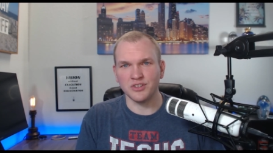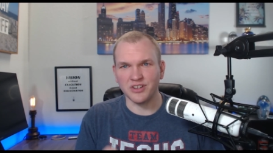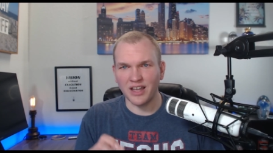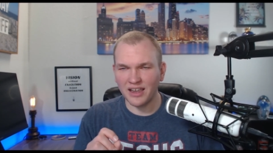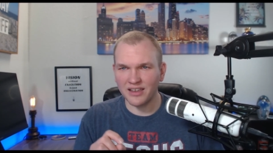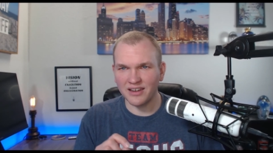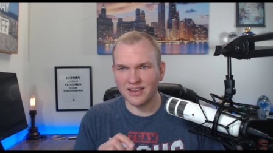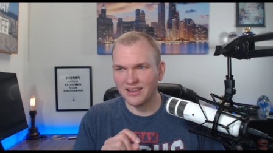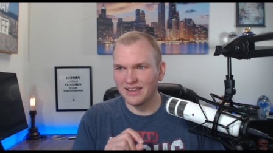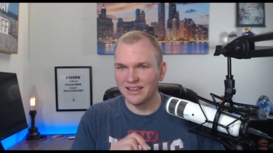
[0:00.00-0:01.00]
You're not
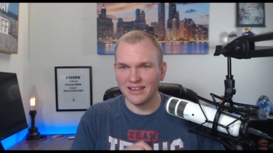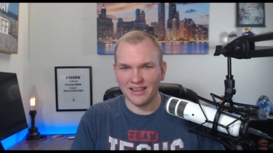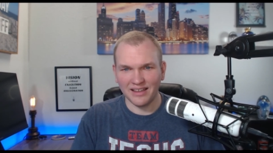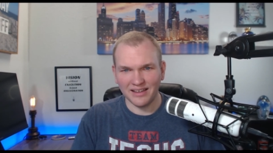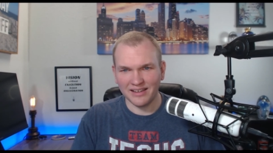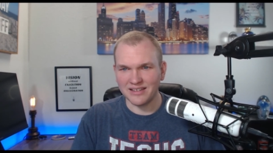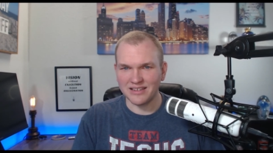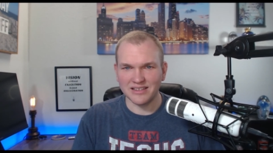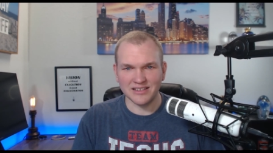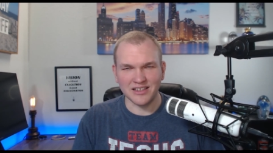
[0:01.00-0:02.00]
going
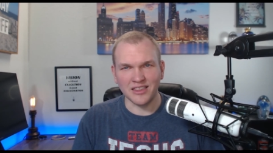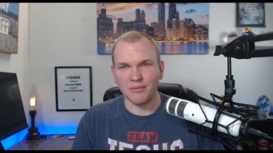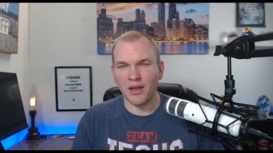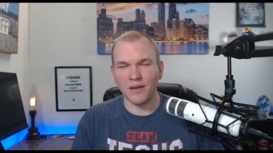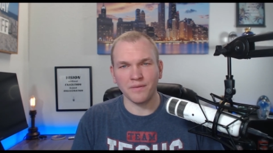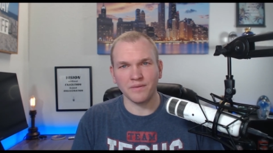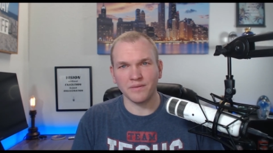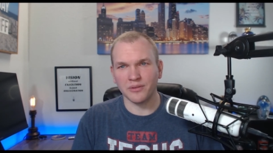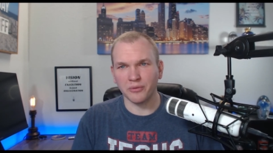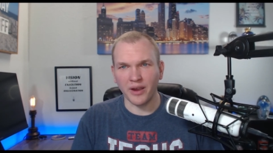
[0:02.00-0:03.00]
to send them off
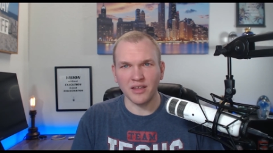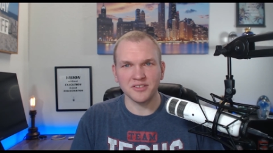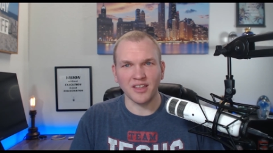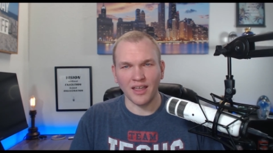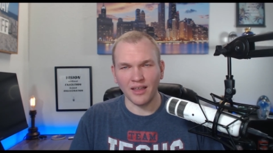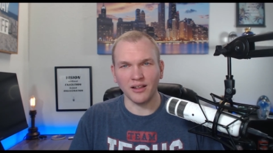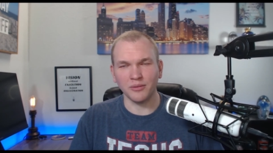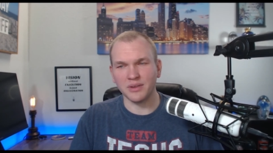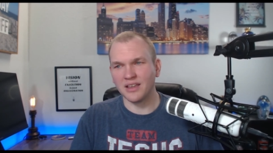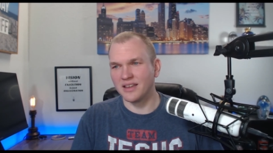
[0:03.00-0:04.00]
the rails to hell
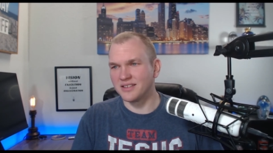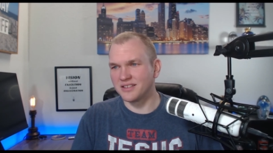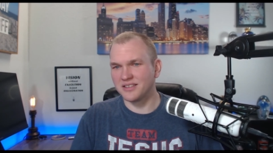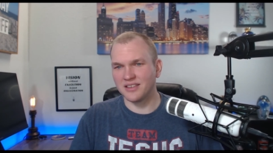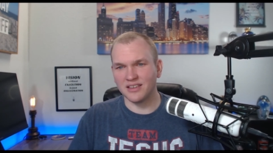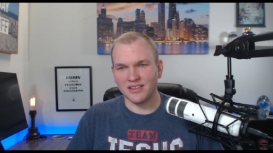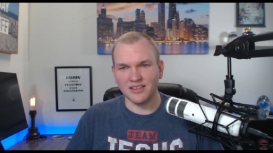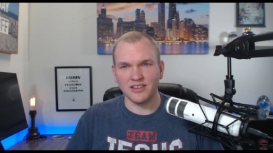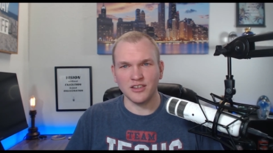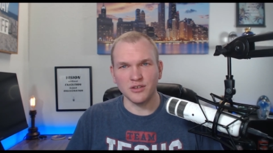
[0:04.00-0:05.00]
because you
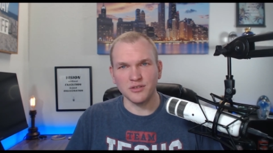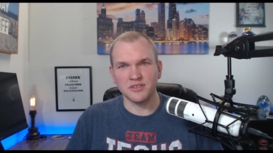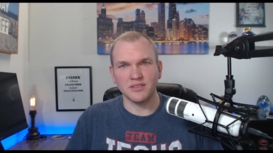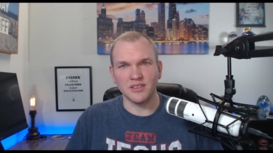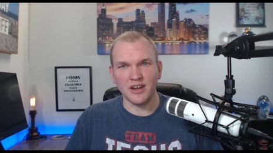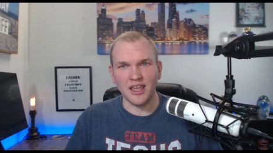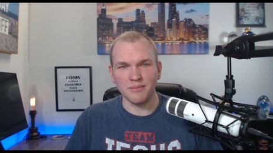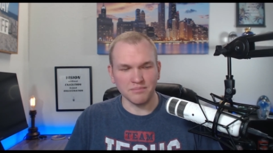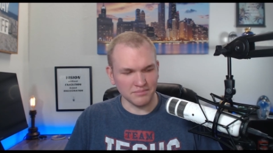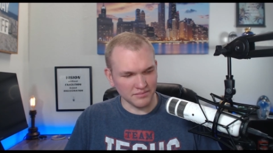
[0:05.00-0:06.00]
used the
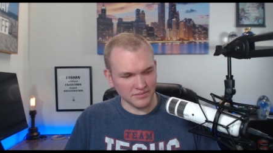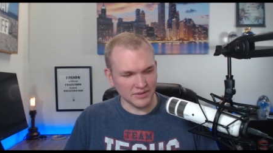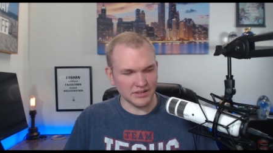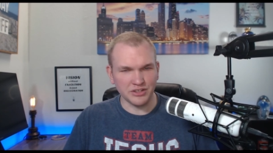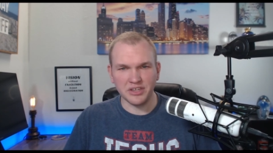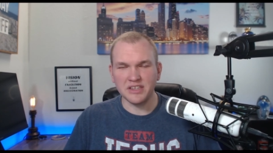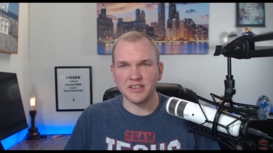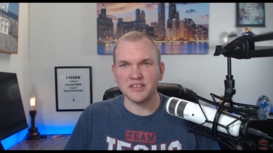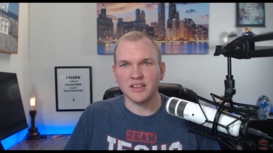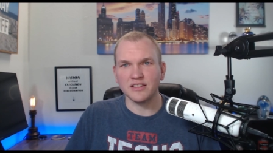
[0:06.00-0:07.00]
name
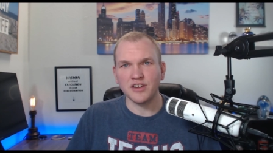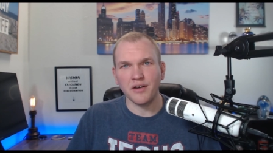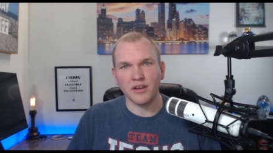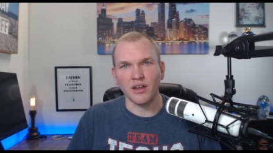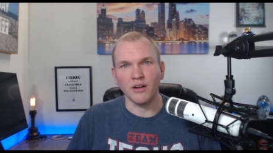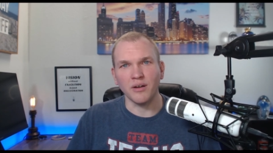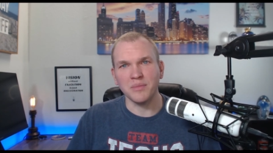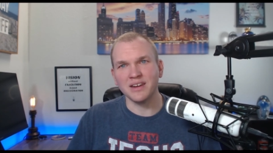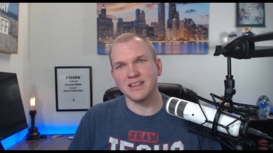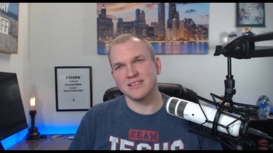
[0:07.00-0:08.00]
Jesus at Jericho. I
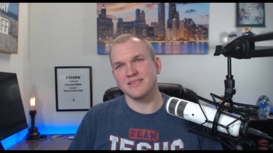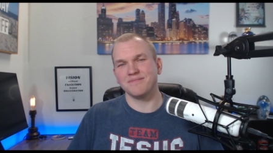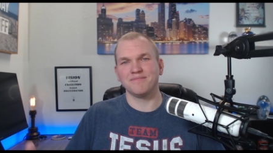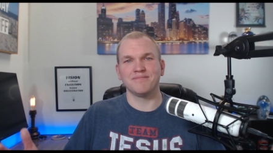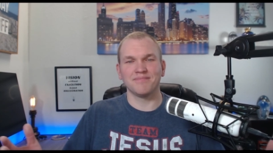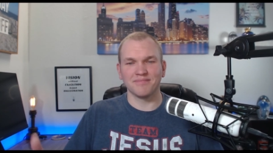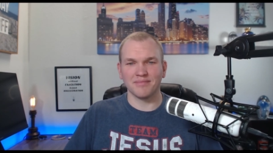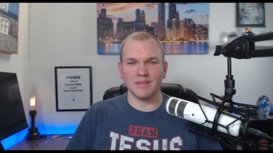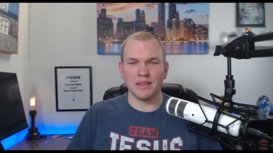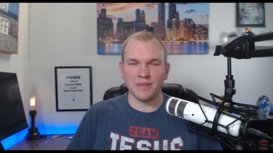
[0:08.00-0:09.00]
mean,
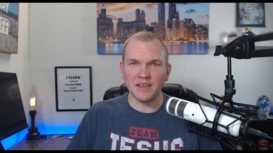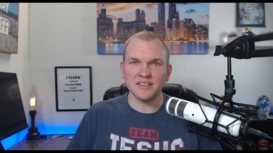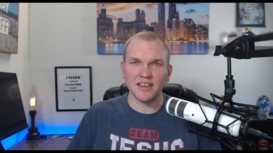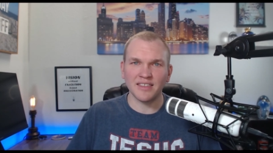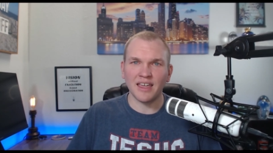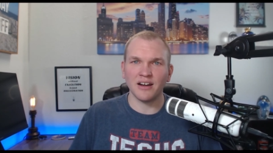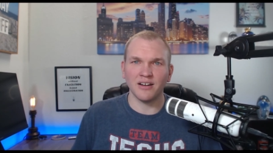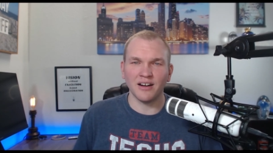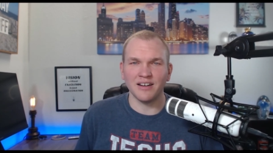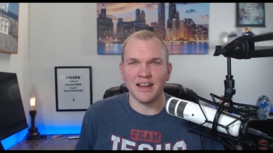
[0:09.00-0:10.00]
things like that
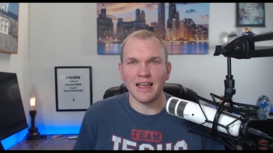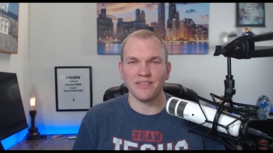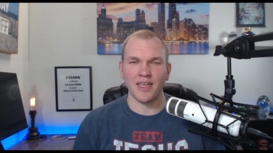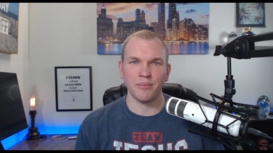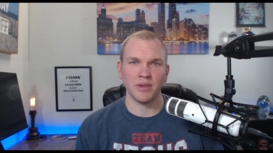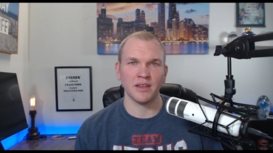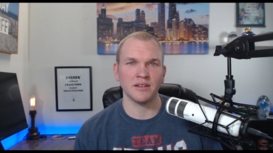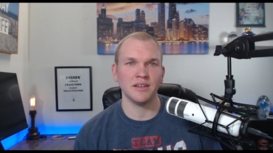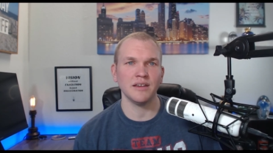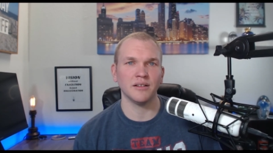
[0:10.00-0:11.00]
are not that big a
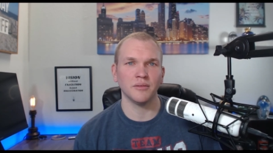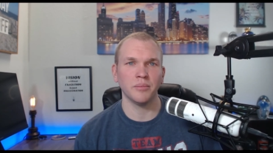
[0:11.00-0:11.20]
deal.